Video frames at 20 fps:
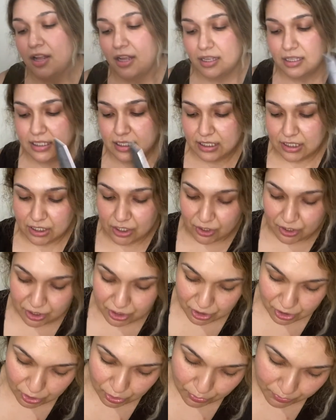This is the
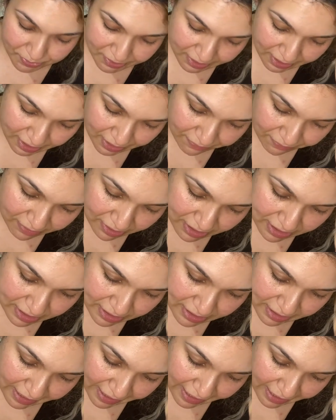exclusive. This
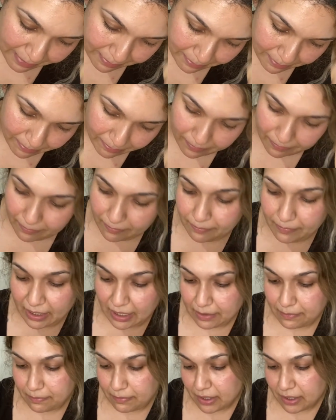is a handmade